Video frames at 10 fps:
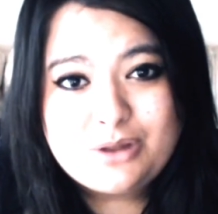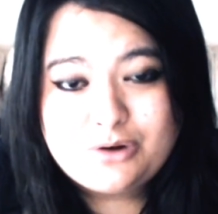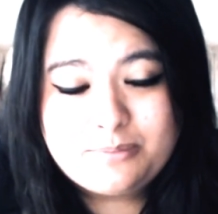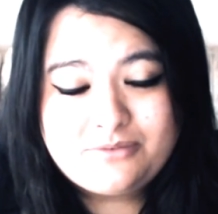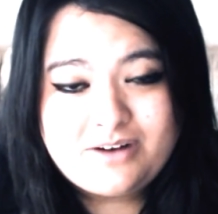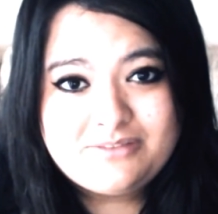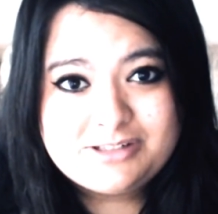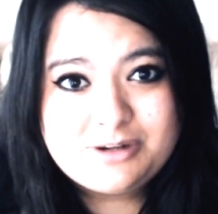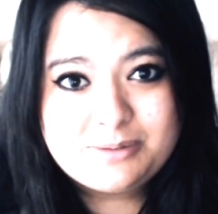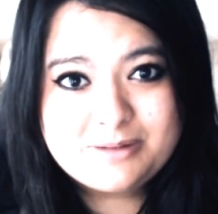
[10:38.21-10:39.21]
I threw up in front of a
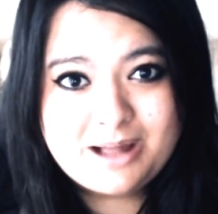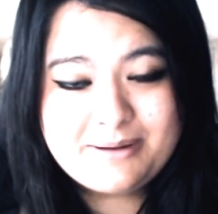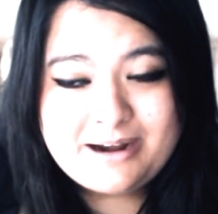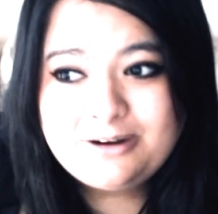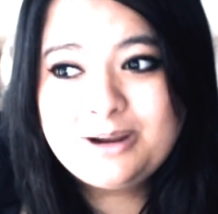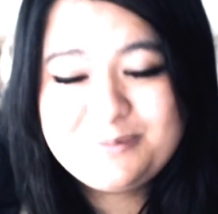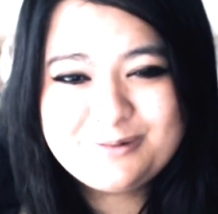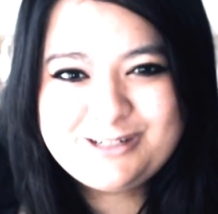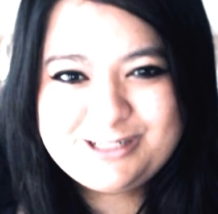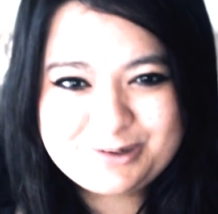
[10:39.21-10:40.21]
strip club, and I hope
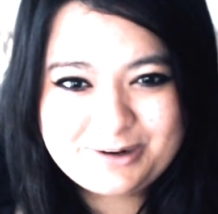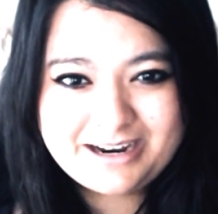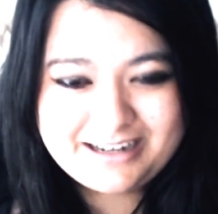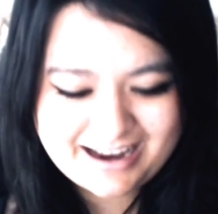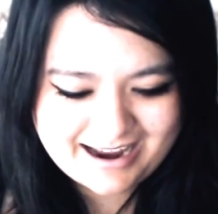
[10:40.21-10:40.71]
you enjoyed.